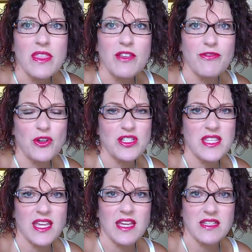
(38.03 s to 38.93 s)
The
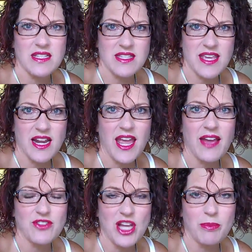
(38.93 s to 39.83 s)
first thing is that I
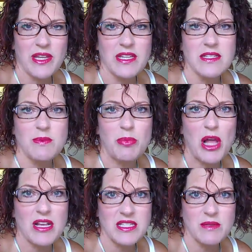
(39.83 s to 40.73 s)
have Japanese
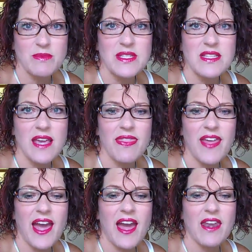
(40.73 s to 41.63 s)
blossoms, and
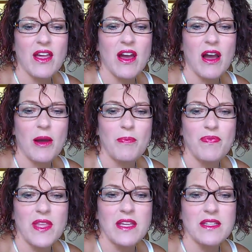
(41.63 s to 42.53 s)
that
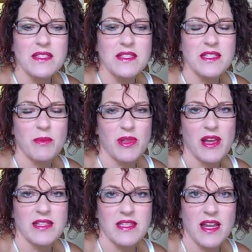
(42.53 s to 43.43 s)
is to
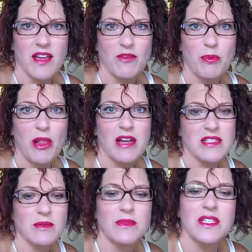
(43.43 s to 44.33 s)
symbolize that I've
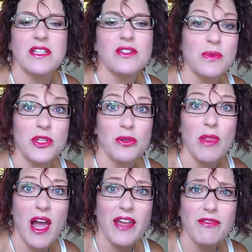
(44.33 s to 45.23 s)
blossomed into a new
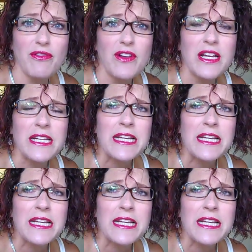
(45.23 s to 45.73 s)
life.